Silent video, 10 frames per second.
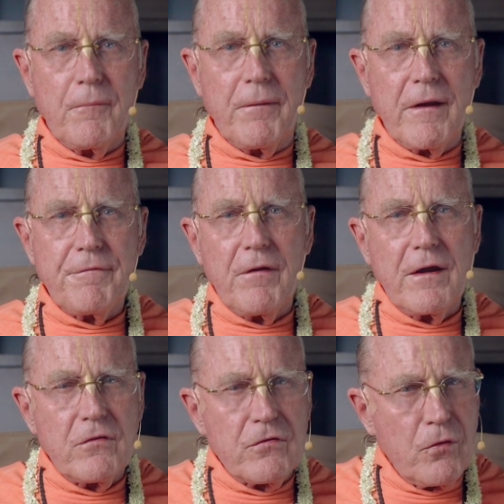But I
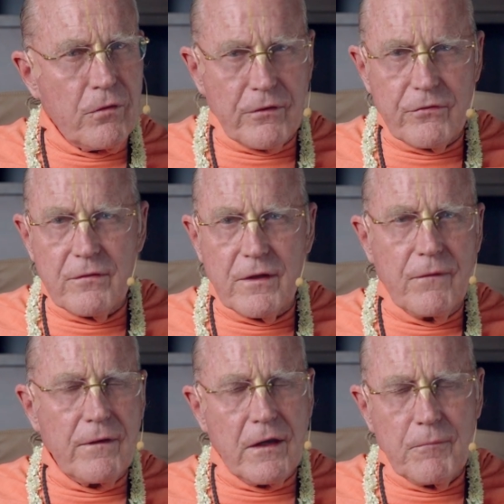find solace
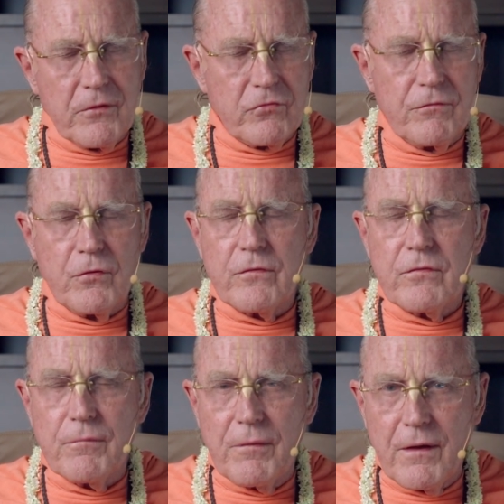in the image of your
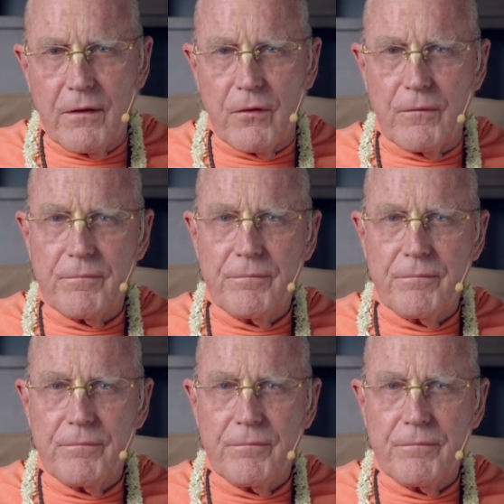smile,